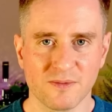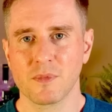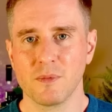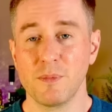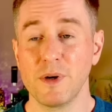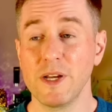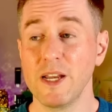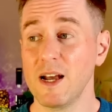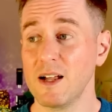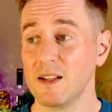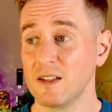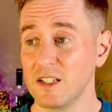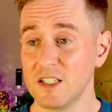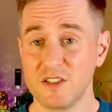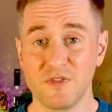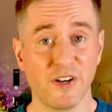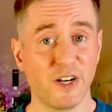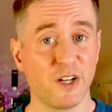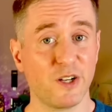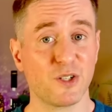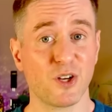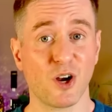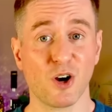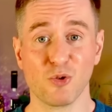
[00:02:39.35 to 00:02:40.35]
But yeah, list
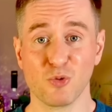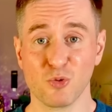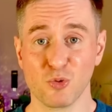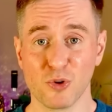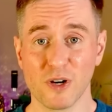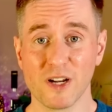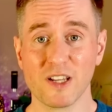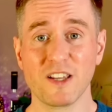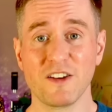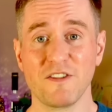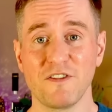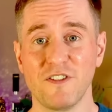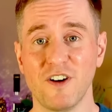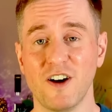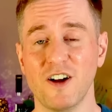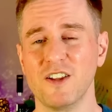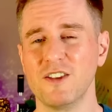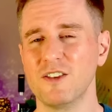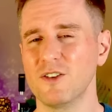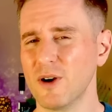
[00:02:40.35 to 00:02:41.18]
videos are really fun.